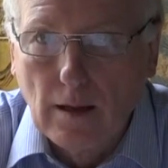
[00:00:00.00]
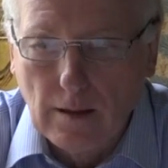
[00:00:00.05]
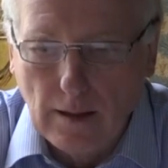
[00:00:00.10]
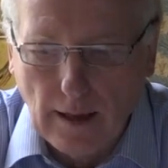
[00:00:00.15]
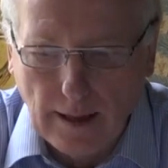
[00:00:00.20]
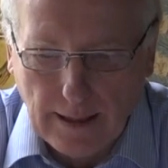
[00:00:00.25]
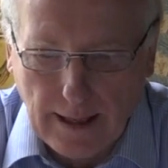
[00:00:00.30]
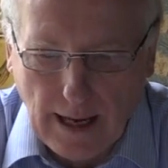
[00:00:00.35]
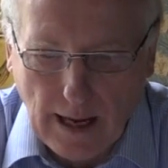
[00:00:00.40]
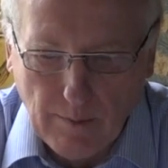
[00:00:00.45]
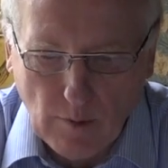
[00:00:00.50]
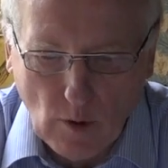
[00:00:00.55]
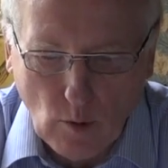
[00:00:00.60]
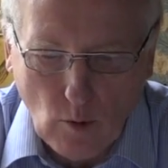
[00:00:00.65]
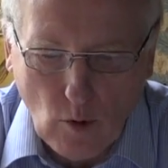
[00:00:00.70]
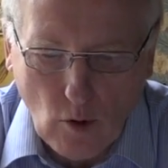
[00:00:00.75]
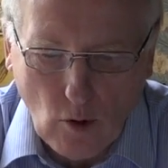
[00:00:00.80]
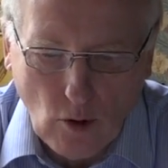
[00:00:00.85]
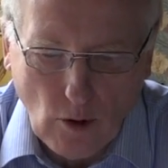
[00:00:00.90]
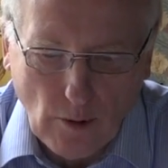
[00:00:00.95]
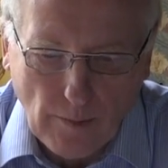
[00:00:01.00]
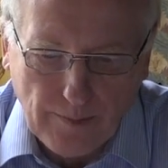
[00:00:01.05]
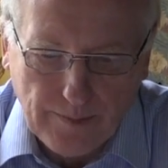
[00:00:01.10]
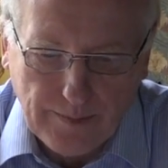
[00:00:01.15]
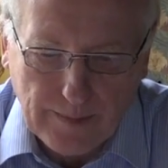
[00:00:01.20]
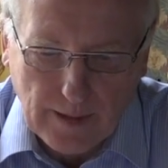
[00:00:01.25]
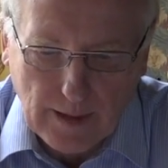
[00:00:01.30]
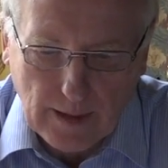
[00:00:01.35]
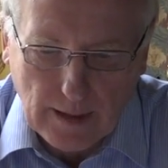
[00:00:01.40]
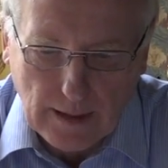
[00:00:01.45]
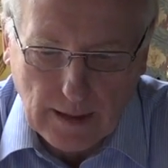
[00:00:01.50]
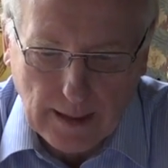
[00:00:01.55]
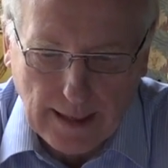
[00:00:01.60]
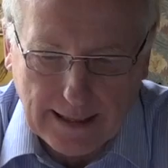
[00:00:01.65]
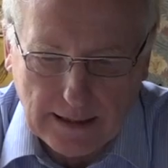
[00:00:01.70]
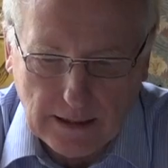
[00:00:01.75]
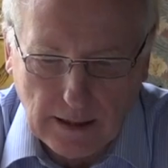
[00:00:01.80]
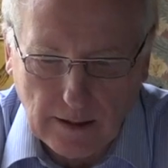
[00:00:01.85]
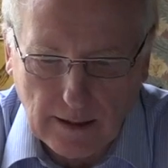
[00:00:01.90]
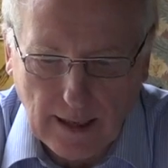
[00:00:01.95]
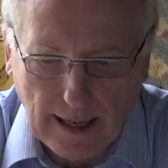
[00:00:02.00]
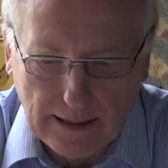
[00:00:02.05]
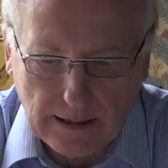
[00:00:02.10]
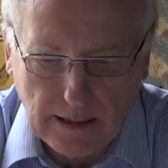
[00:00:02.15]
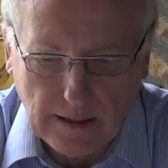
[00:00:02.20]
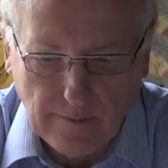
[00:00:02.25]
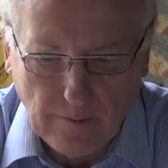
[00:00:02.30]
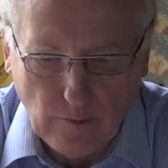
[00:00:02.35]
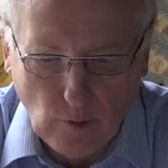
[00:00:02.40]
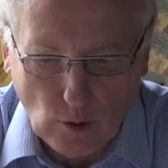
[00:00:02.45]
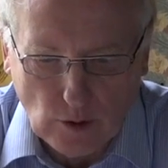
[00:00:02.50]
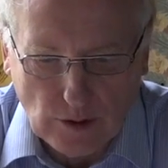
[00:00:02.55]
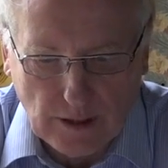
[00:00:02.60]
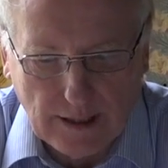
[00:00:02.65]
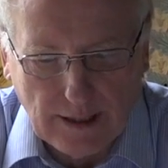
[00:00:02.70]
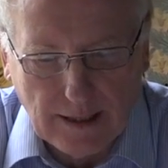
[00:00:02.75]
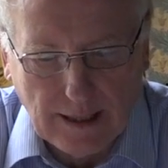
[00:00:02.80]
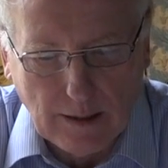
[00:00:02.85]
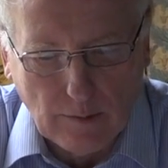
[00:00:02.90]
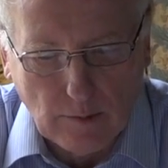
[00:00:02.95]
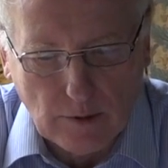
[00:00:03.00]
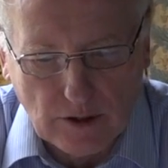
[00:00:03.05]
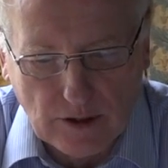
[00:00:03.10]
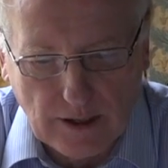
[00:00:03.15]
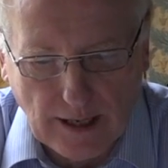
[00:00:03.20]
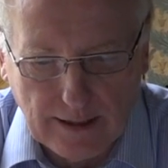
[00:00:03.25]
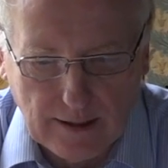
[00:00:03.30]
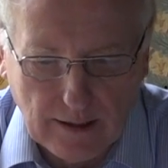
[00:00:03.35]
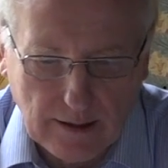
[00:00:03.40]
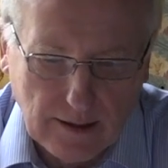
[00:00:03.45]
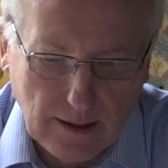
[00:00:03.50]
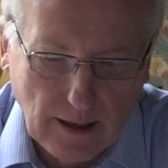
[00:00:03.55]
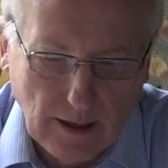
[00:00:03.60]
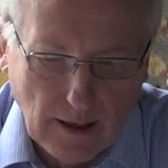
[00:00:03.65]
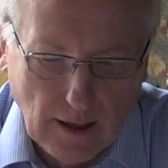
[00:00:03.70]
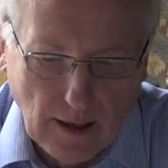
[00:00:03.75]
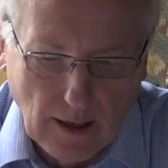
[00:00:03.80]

Then came the war. Late in 1914 he was sent,